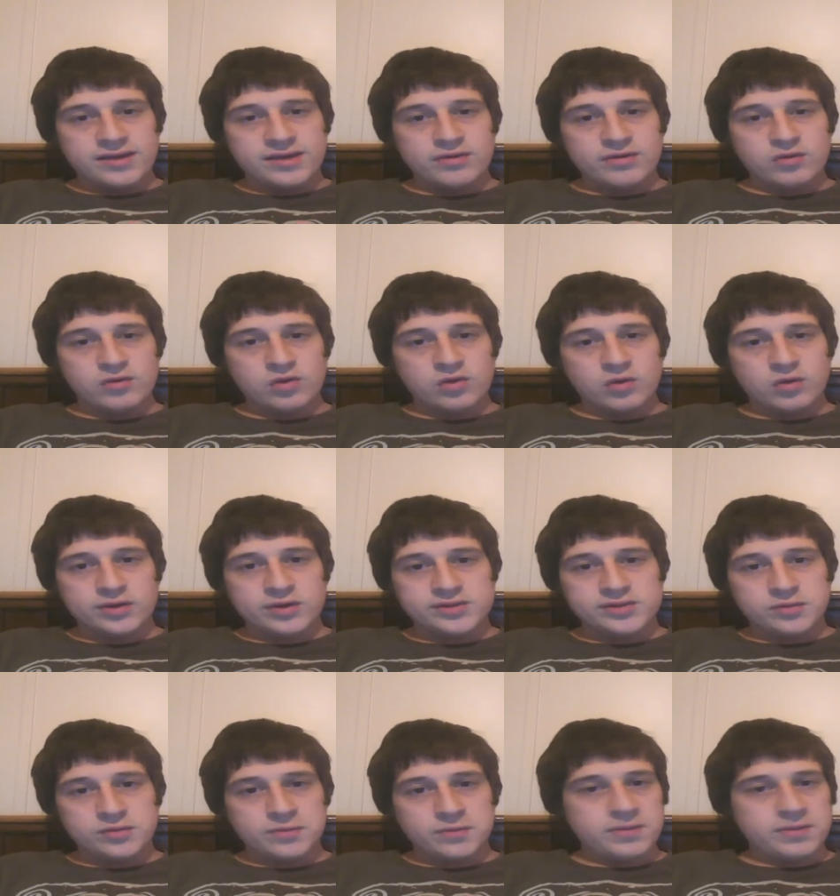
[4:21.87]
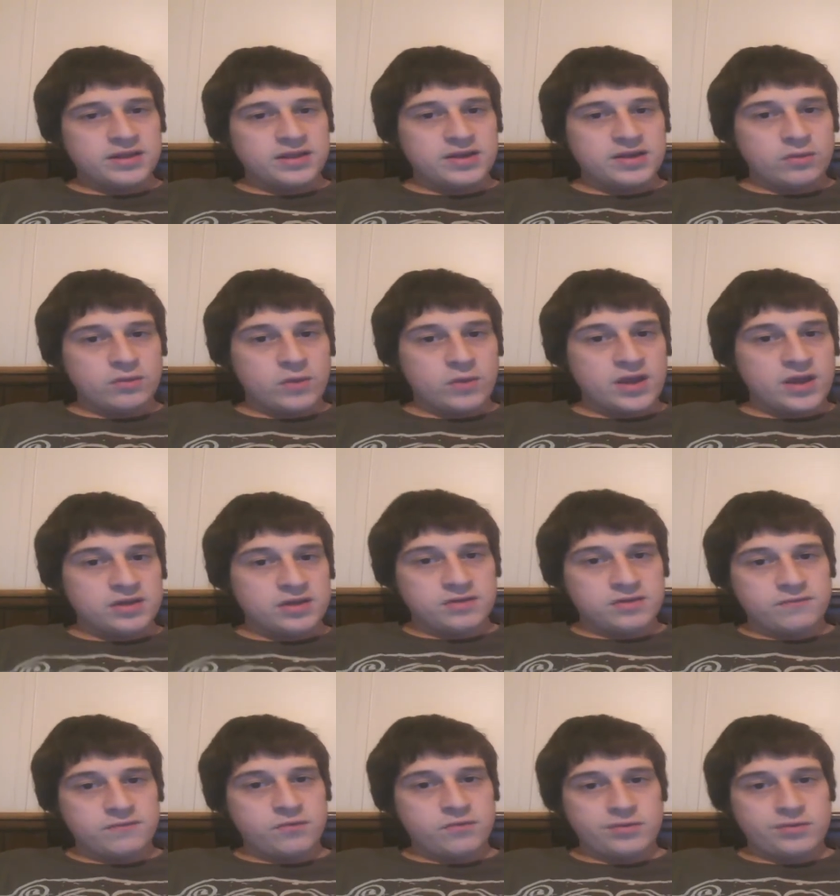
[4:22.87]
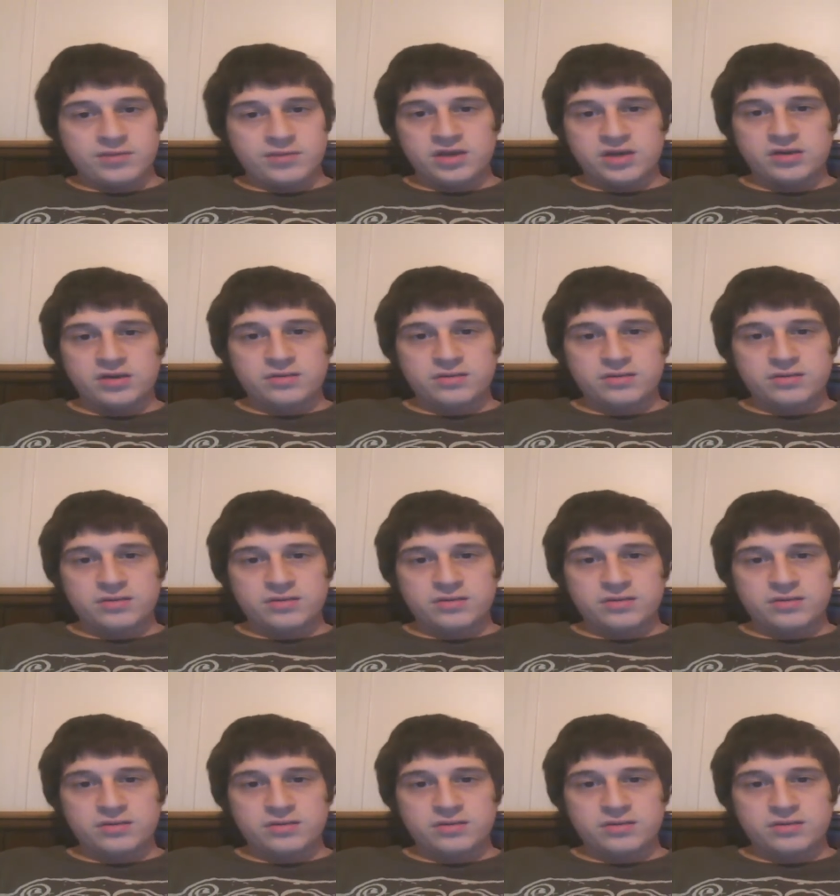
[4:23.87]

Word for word: and Rayquaza would be there waiting for me